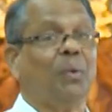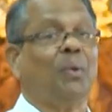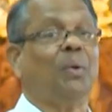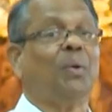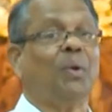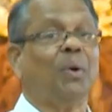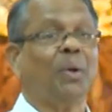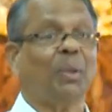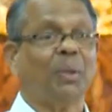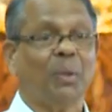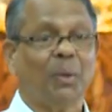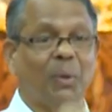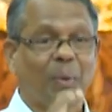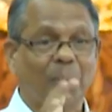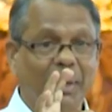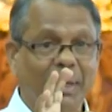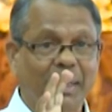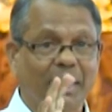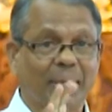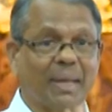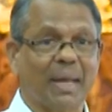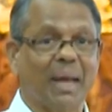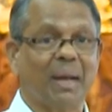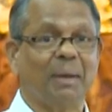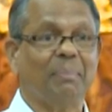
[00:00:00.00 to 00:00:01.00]
Although
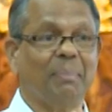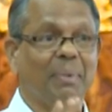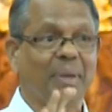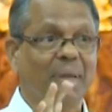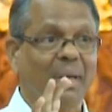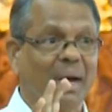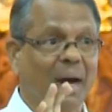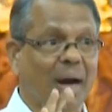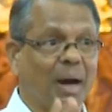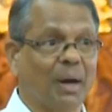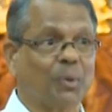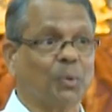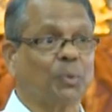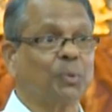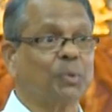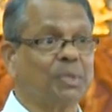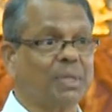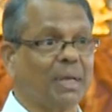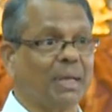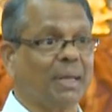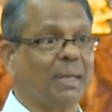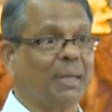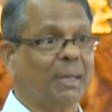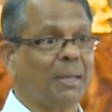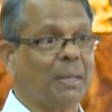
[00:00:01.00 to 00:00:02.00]
it can be
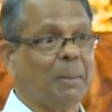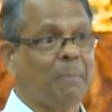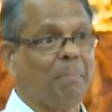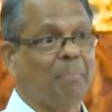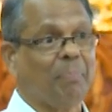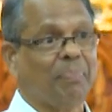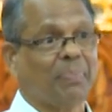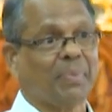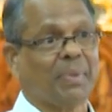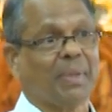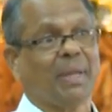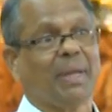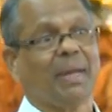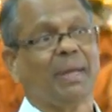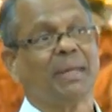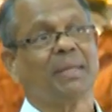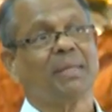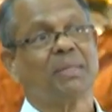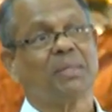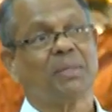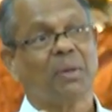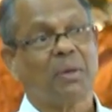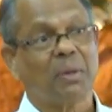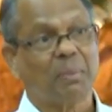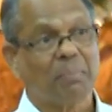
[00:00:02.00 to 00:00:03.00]
akusala, it
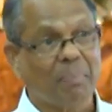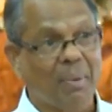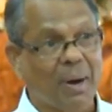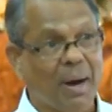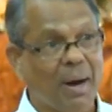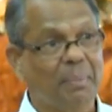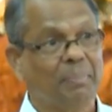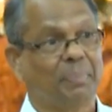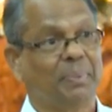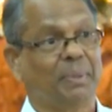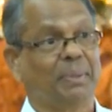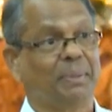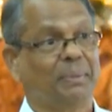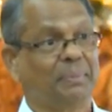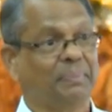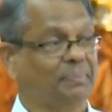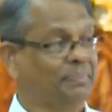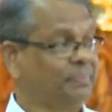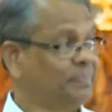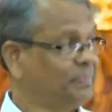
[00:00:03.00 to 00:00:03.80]
is not papa.